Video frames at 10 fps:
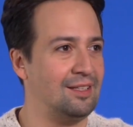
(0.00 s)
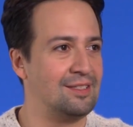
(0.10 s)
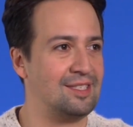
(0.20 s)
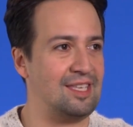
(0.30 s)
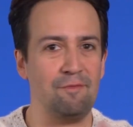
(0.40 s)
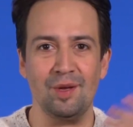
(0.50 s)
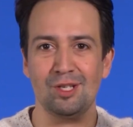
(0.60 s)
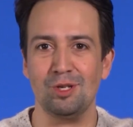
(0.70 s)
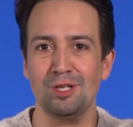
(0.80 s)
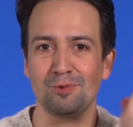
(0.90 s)
Steph
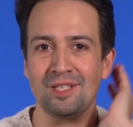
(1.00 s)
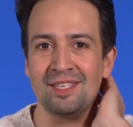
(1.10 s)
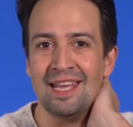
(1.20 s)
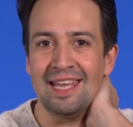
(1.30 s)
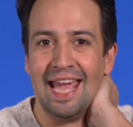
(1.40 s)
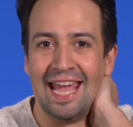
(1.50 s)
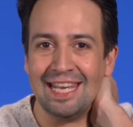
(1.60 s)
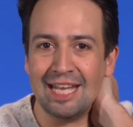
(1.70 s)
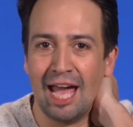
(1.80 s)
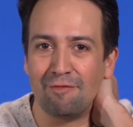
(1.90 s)
Beatrice was
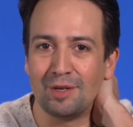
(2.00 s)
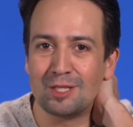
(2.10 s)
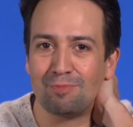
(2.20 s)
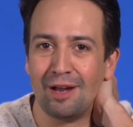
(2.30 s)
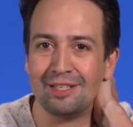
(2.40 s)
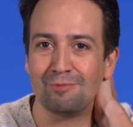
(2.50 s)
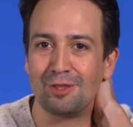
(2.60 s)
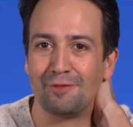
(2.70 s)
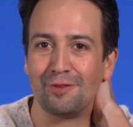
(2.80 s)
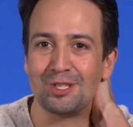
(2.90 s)
8.5 months pregnant
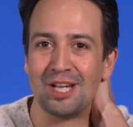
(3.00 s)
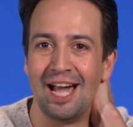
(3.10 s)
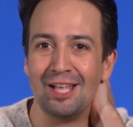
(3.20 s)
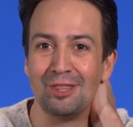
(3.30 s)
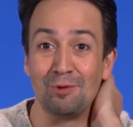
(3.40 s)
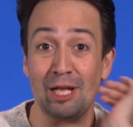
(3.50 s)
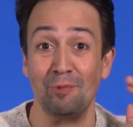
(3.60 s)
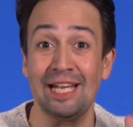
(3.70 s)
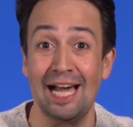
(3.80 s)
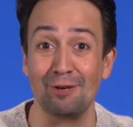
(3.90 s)
with her first child, and they were like,
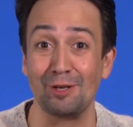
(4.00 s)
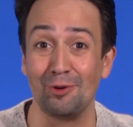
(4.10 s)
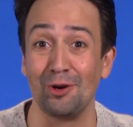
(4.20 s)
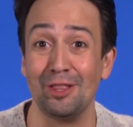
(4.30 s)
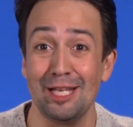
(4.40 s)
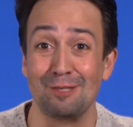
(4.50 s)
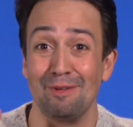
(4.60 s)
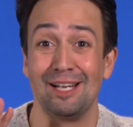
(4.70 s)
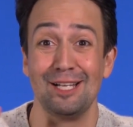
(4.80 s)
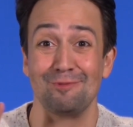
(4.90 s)
we got to record this
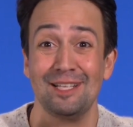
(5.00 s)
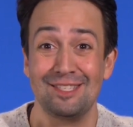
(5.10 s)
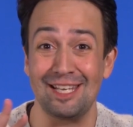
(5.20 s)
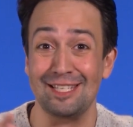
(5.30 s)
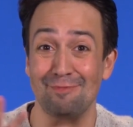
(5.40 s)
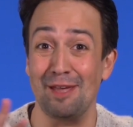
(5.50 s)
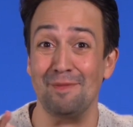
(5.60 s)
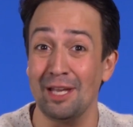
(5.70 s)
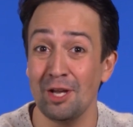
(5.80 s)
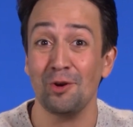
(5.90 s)
because once she has the
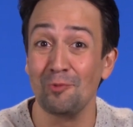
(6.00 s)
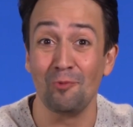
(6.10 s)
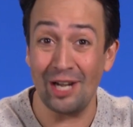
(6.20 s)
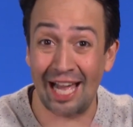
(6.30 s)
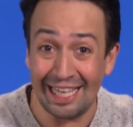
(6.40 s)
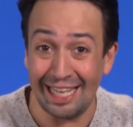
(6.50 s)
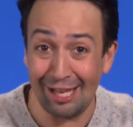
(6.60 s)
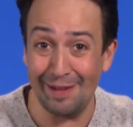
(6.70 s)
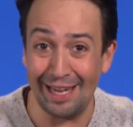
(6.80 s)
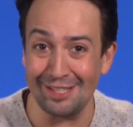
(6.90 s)
baby, we're not going to get
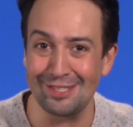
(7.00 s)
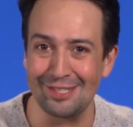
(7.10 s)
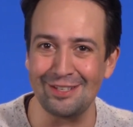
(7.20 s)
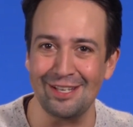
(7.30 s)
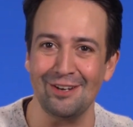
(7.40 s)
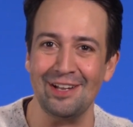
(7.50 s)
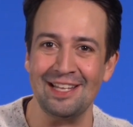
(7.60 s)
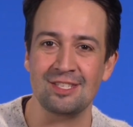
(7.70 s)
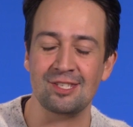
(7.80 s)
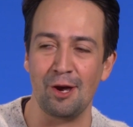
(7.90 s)
her back in the studio.
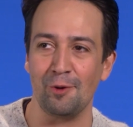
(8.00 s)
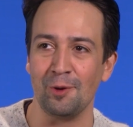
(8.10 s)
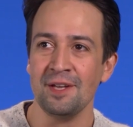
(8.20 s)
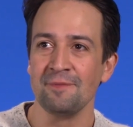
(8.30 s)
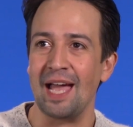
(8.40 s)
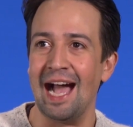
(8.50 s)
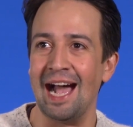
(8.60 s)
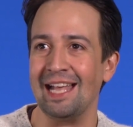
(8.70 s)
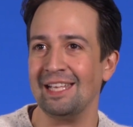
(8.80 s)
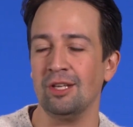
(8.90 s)
And so,
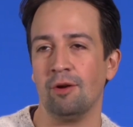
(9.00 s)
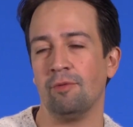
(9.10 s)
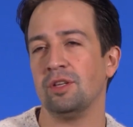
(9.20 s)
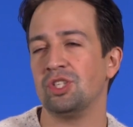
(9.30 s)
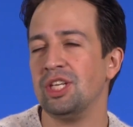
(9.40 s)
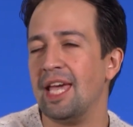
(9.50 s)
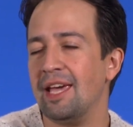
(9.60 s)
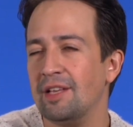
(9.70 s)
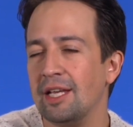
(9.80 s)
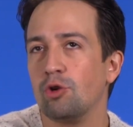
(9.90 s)
she
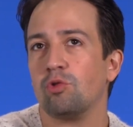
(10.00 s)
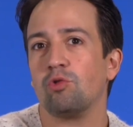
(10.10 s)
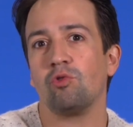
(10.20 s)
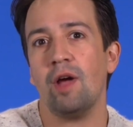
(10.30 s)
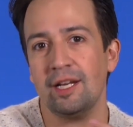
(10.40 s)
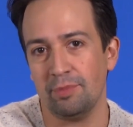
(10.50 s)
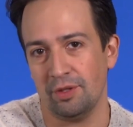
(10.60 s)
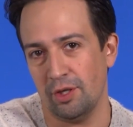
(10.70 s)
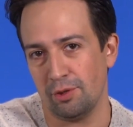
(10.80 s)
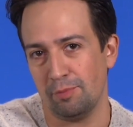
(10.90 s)
gave an
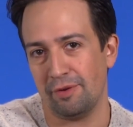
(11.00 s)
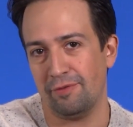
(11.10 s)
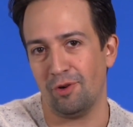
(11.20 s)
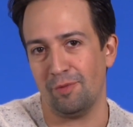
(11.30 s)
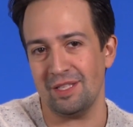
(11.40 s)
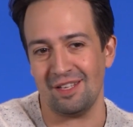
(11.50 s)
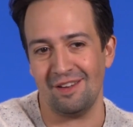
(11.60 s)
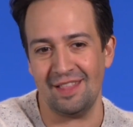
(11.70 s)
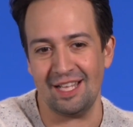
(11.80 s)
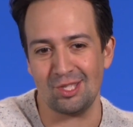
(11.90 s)
incredible vocal performance
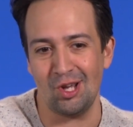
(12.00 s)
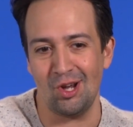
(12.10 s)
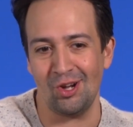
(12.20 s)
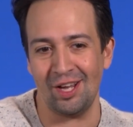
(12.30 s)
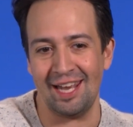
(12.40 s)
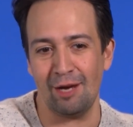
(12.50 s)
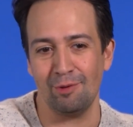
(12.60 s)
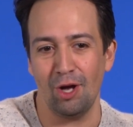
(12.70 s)
of that song, and I will